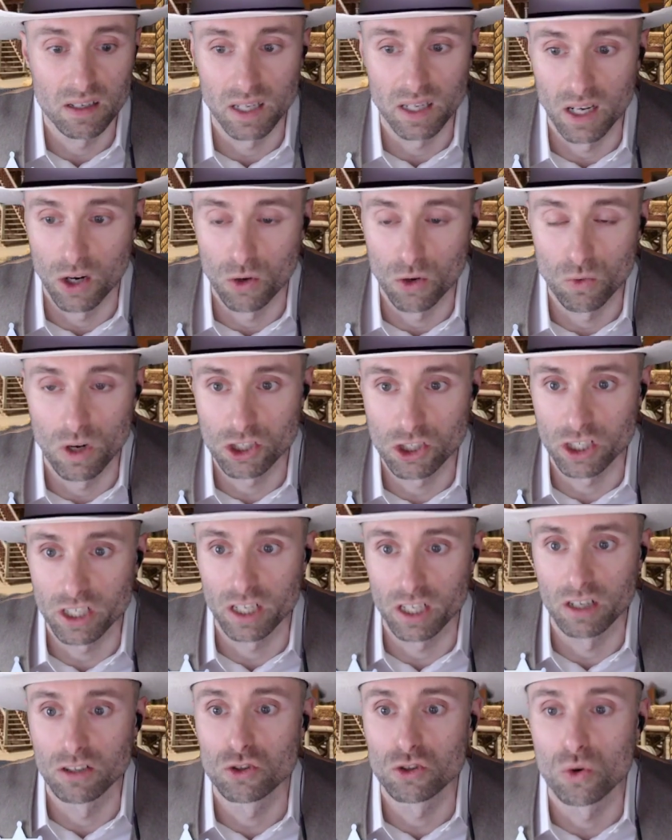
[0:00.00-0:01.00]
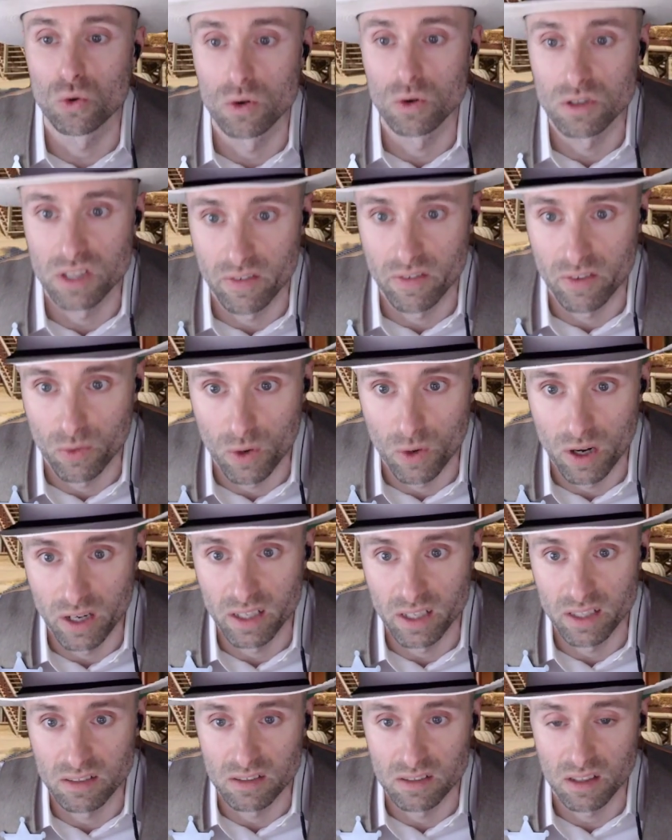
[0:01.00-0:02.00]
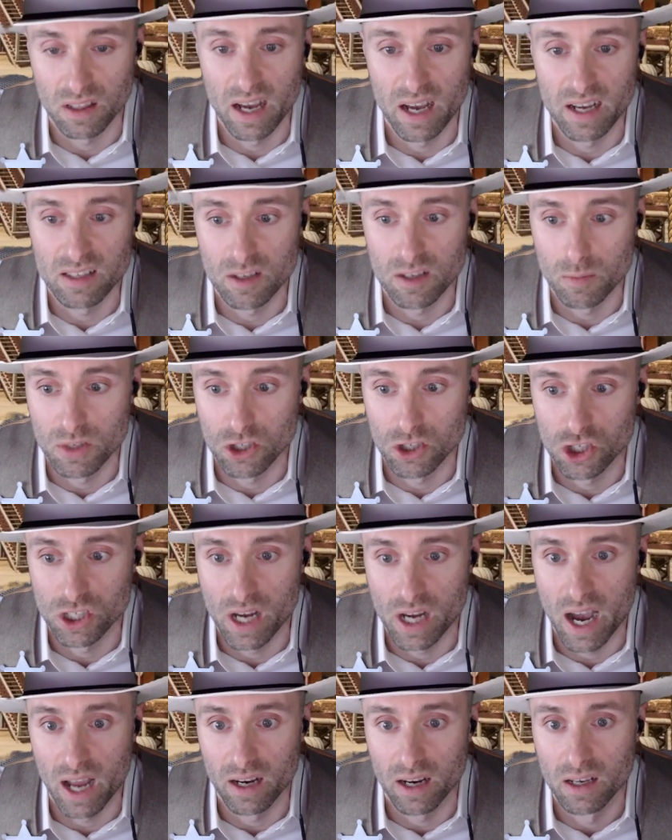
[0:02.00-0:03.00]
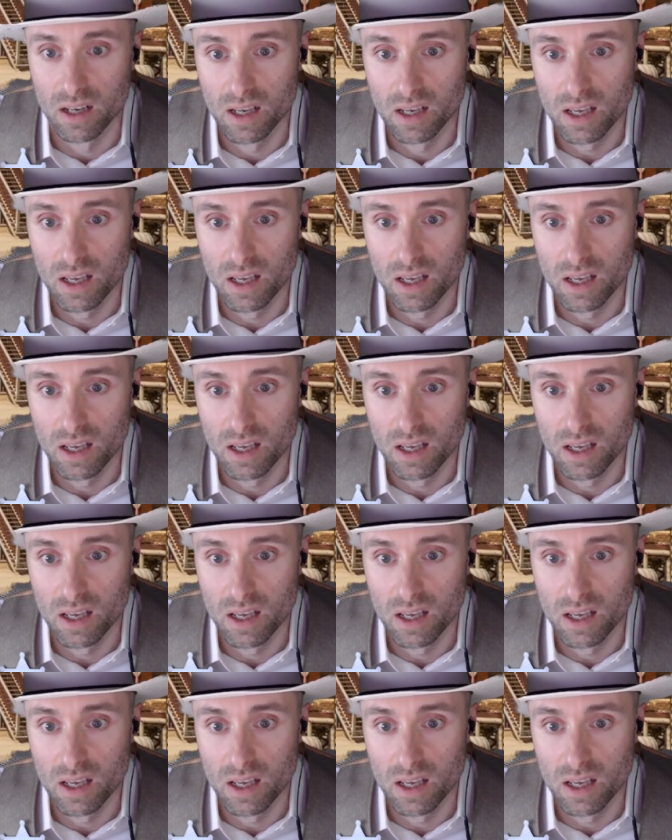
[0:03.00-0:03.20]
rushing towards everyone. He lines up his shot.